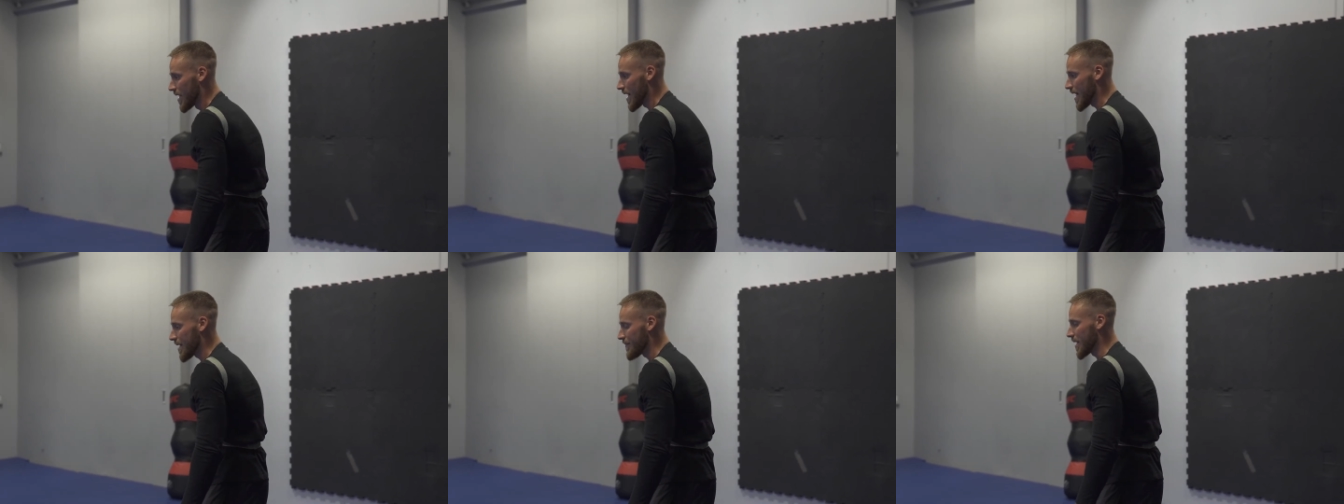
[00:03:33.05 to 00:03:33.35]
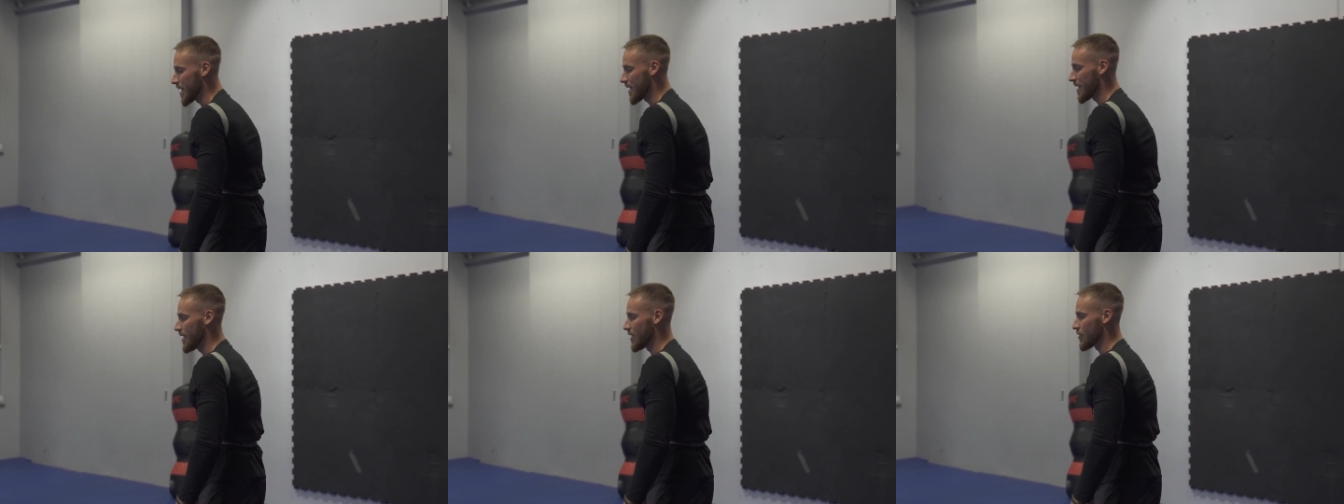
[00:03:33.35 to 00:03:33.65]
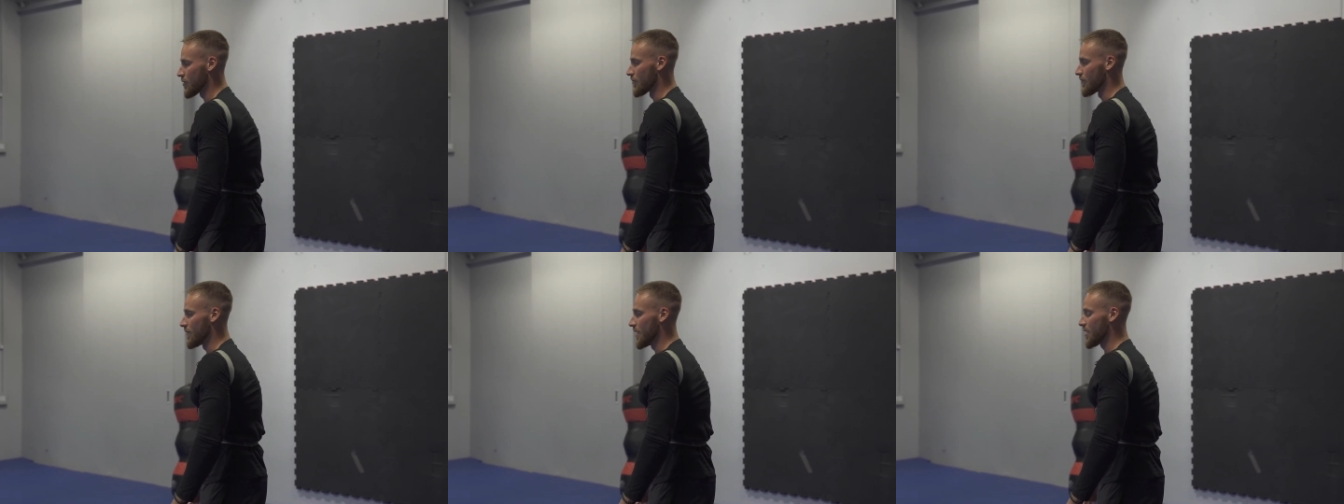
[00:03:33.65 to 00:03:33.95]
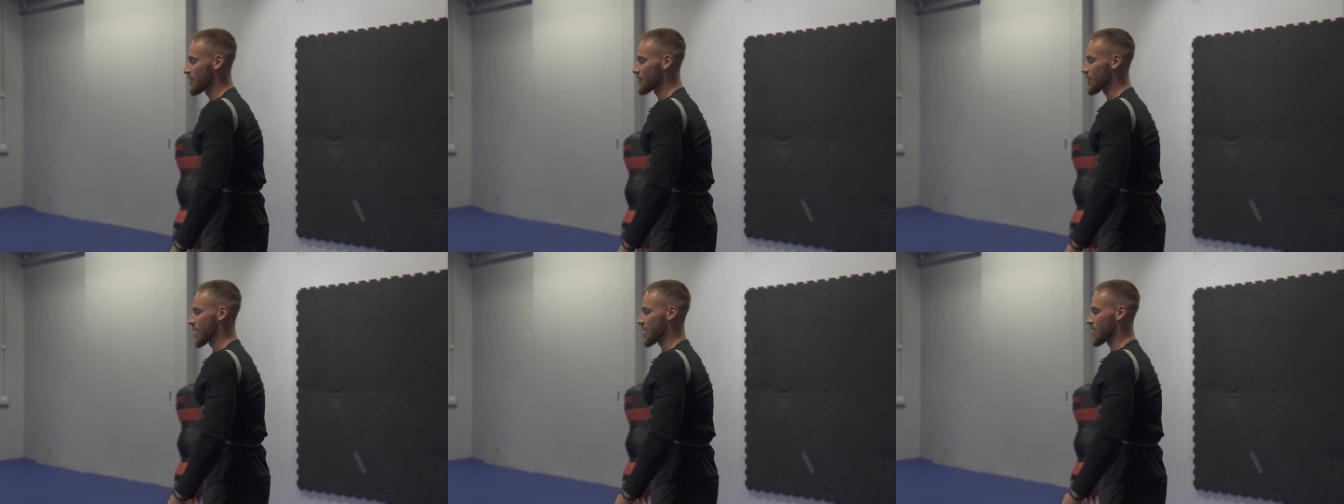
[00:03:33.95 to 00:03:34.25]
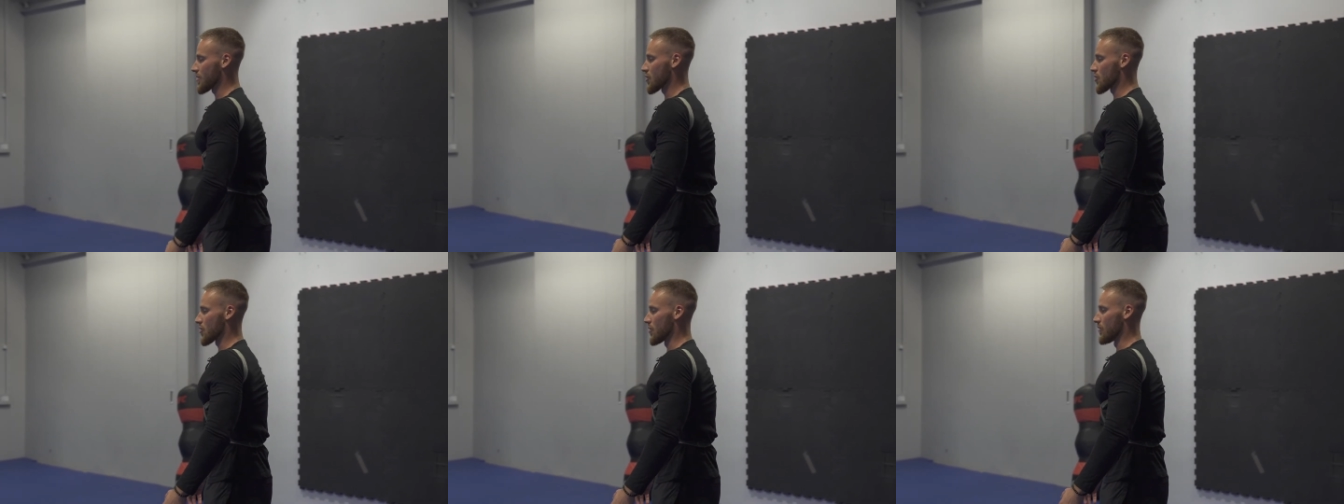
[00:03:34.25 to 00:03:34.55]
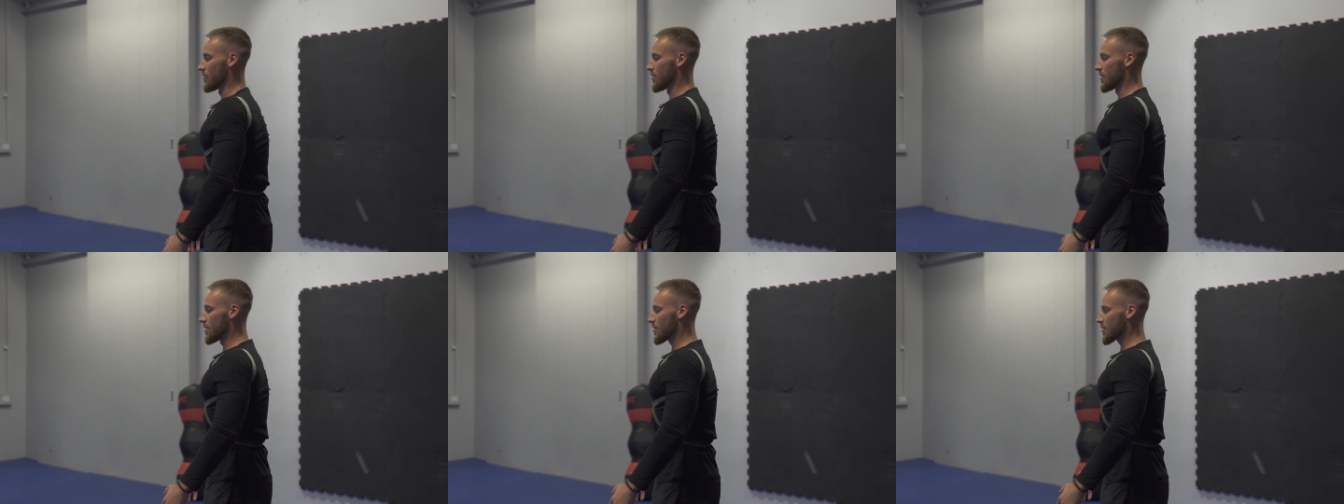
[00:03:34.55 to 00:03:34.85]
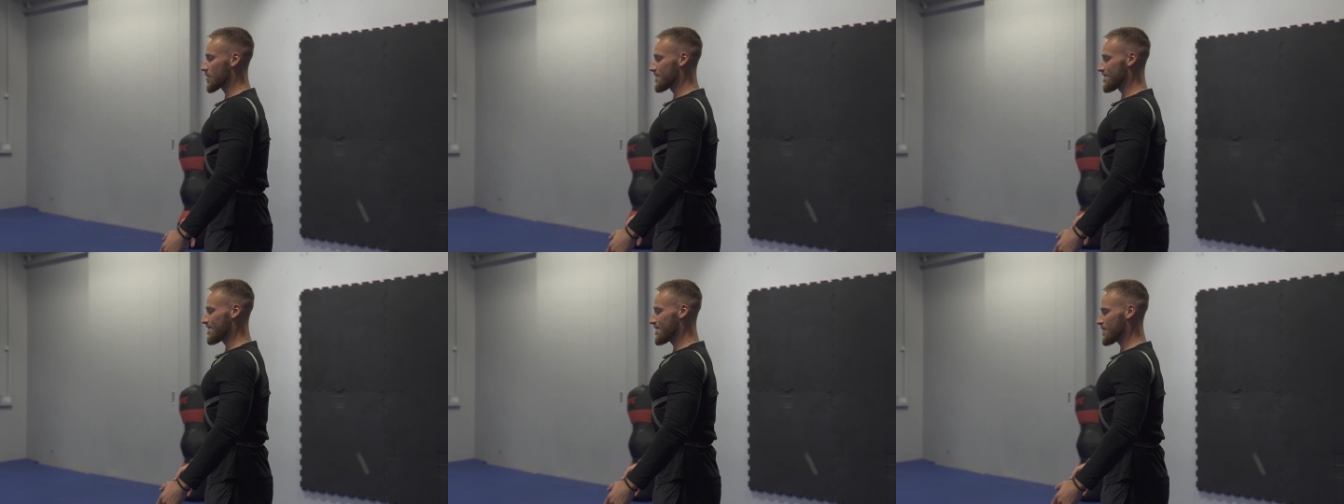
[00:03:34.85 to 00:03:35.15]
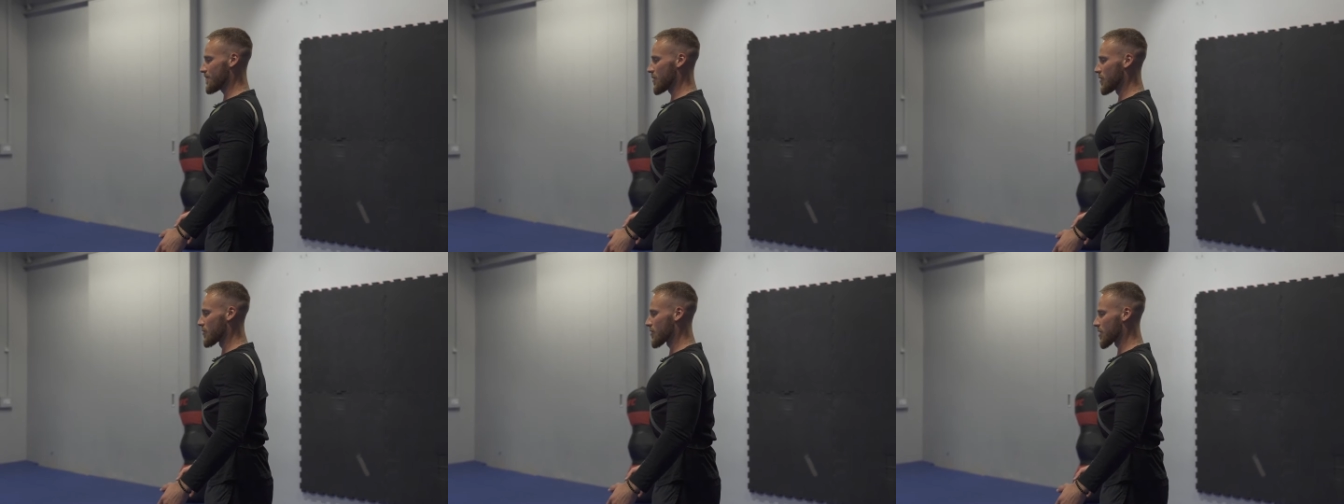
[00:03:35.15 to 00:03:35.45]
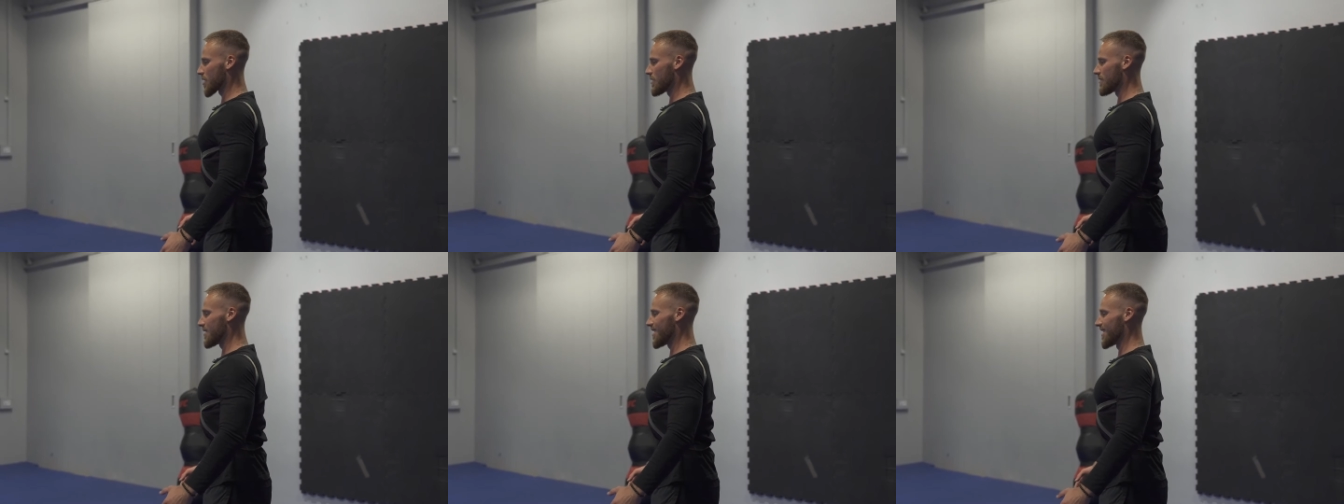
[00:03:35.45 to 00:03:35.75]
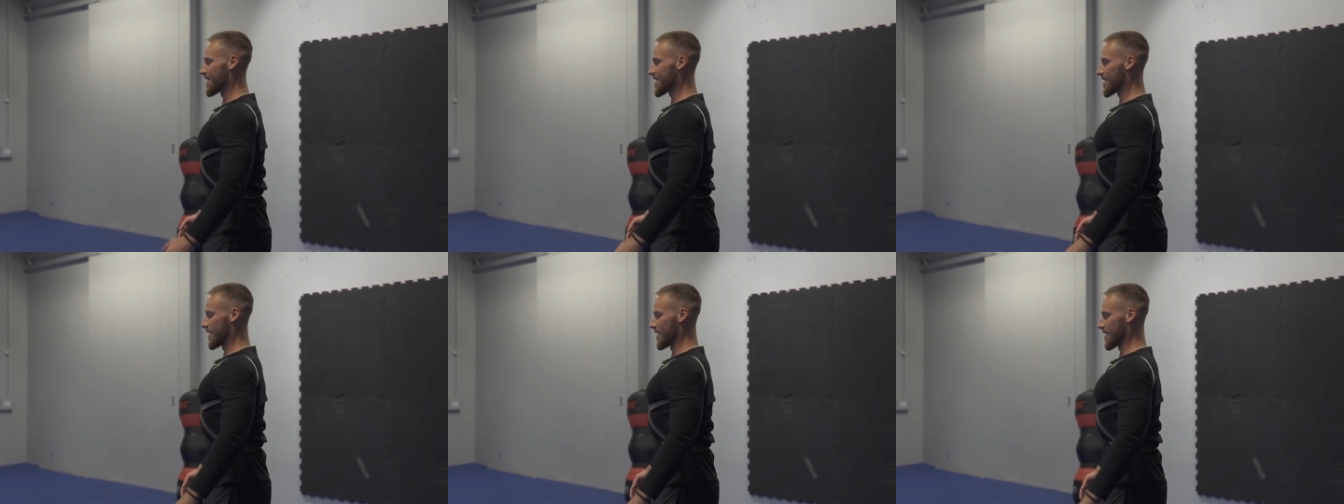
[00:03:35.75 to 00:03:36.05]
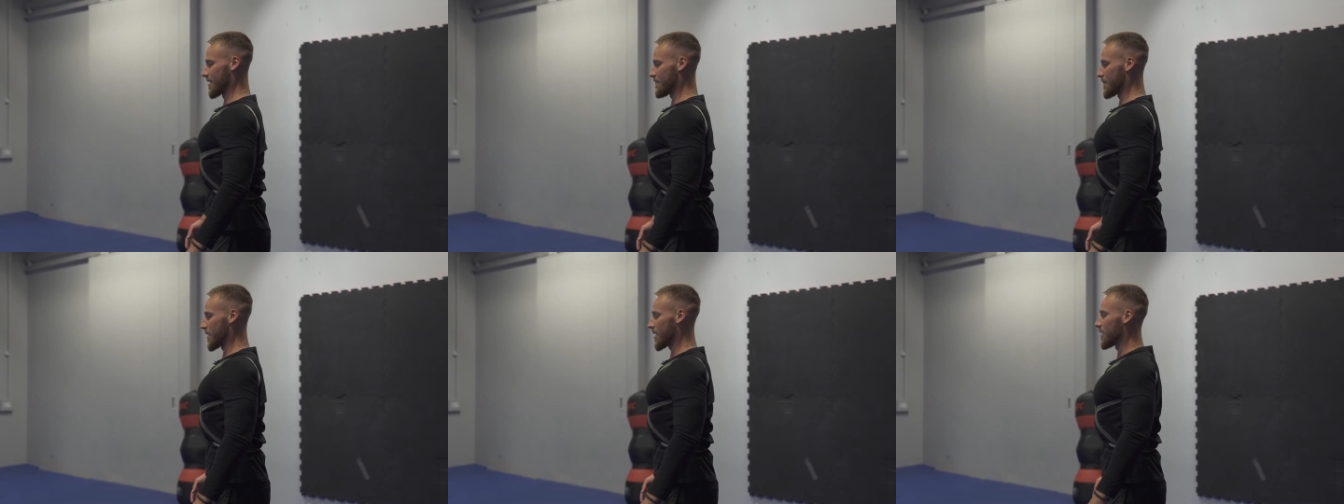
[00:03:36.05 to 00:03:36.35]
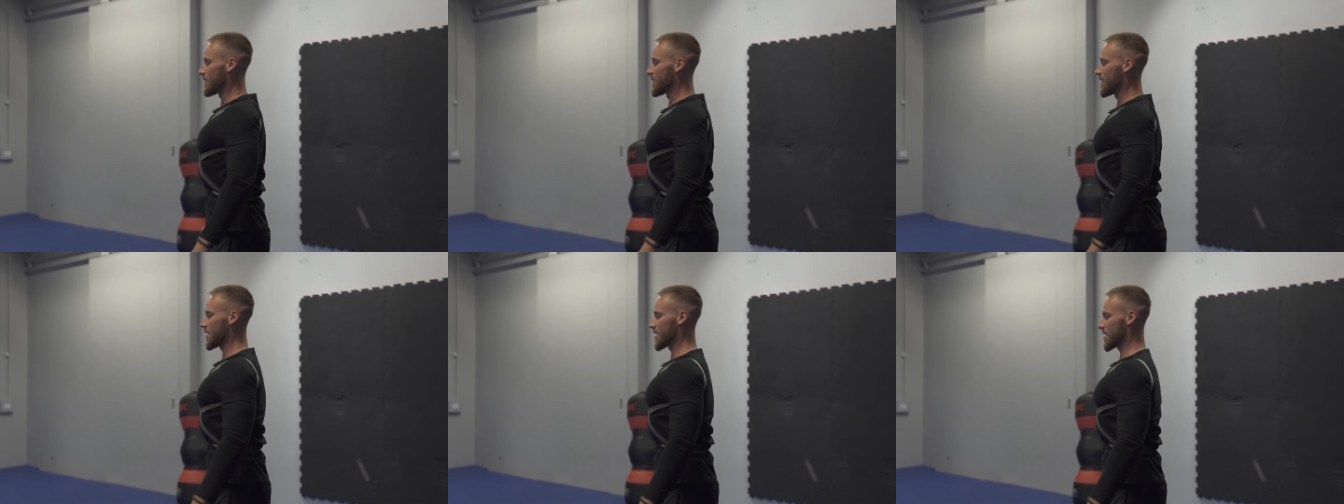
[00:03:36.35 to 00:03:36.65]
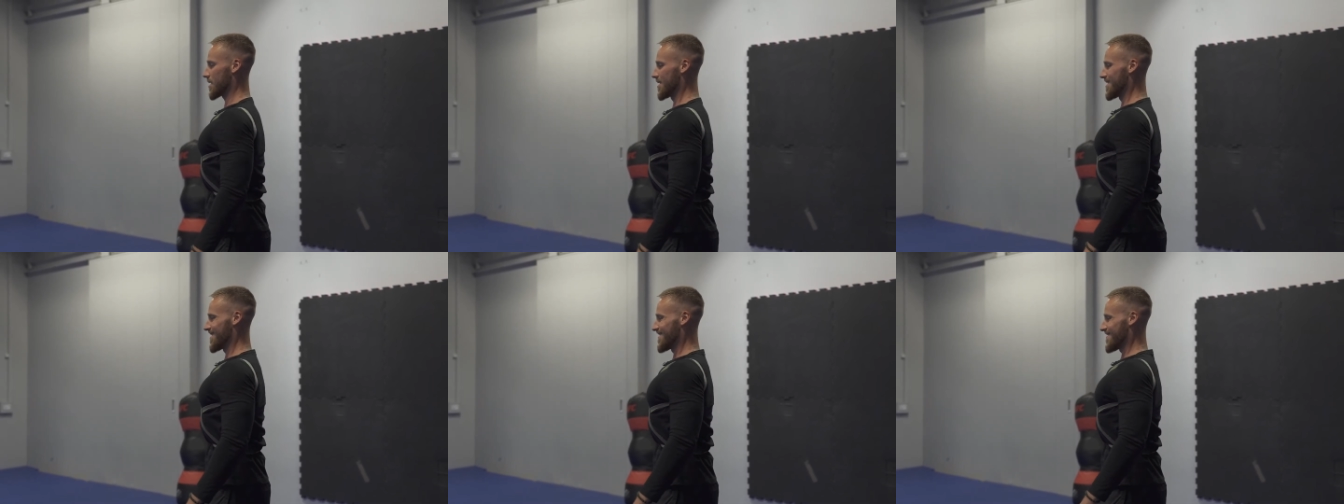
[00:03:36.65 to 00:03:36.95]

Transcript: I might need to retract the shoulders, posteriorly tilt the pelvis